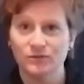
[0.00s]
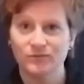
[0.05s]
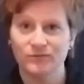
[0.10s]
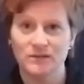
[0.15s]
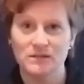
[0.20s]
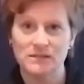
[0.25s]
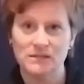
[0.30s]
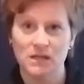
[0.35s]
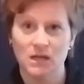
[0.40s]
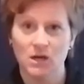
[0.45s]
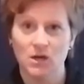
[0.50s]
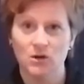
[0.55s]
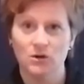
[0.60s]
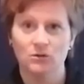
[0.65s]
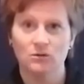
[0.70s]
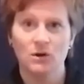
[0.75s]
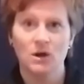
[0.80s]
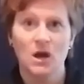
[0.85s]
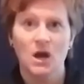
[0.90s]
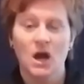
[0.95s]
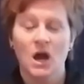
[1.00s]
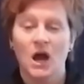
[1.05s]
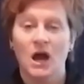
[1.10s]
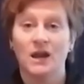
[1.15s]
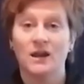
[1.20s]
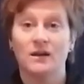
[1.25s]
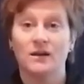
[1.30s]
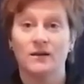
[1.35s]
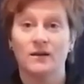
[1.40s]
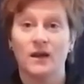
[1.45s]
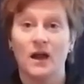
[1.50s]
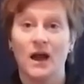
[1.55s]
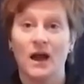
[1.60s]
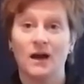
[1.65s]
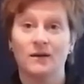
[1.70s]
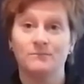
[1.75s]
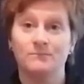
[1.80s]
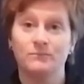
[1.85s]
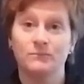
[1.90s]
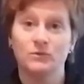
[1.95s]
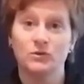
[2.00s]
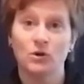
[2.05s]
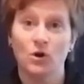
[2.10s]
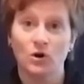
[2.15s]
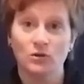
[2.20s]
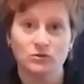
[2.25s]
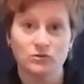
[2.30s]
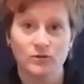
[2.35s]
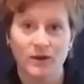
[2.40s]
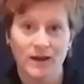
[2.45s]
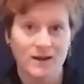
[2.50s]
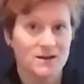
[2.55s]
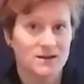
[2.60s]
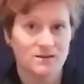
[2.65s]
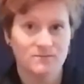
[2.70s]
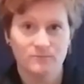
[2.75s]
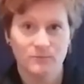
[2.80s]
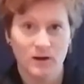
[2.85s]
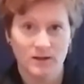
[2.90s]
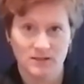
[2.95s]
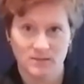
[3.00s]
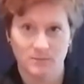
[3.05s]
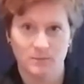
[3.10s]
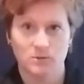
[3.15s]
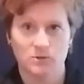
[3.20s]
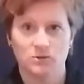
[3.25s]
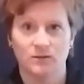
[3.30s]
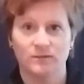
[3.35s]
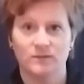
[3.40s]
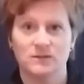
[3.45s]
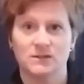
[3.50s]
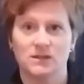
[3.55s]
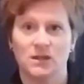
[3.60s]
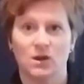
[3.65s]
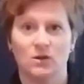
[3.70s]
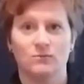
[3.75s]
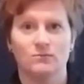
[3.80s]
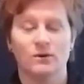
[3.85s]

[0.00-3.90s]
a physio and I am not trained in respiratory physio,